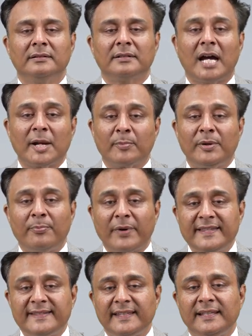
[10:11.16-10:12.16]
carbon
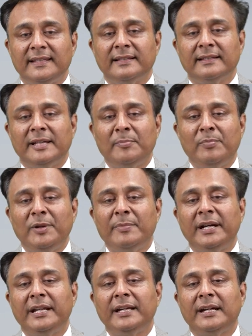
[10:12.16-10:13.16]
pricing,
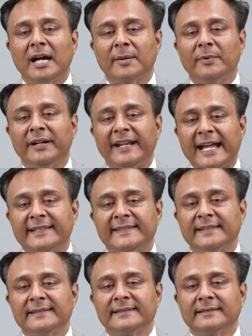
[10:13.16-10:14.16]
implementing carbon
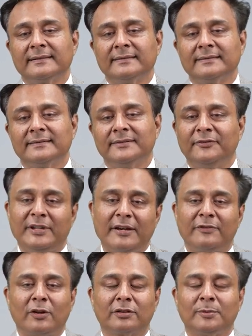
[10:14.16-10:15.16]
taxes. We
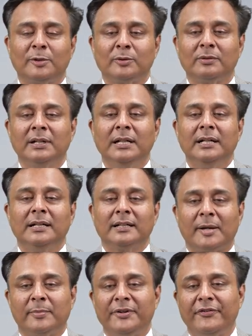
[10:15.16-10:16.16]
have talked about
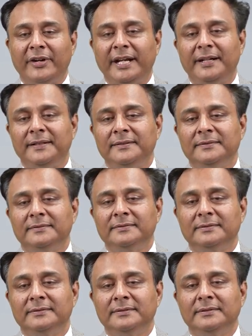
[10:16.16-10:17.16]
carbon trade,
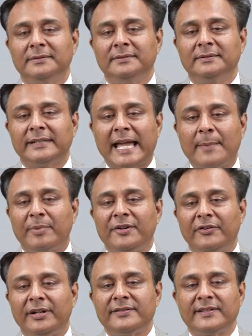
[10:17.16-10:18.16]
cap and
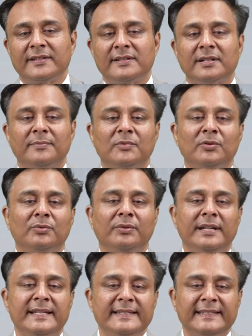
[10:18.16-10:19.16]
trade system to
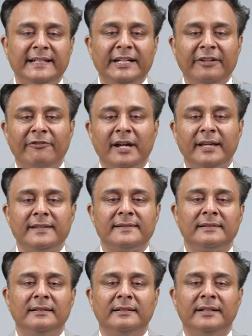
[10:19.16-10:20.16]

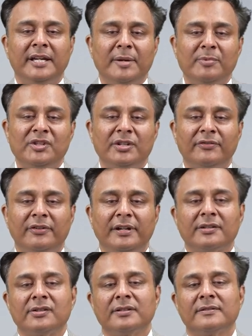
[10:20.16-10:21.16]
incentivize emission
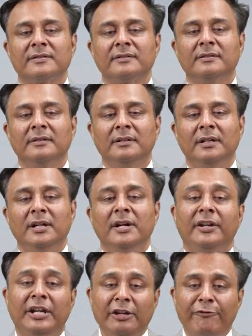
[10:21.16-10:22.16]
reductions,
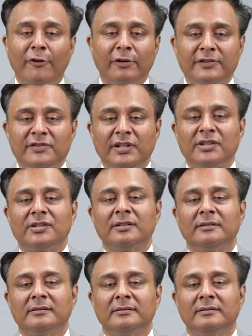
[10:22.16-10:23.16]

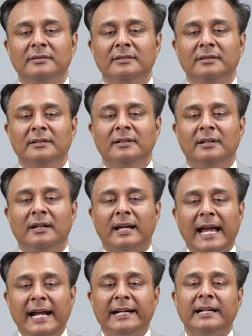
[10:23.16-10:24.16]
reforestation
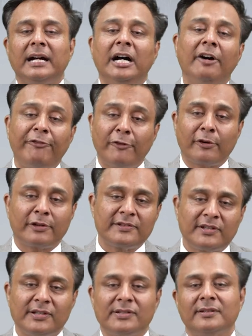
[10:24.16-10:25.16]
and
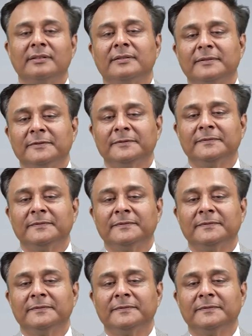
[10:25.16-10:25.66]
afforestation,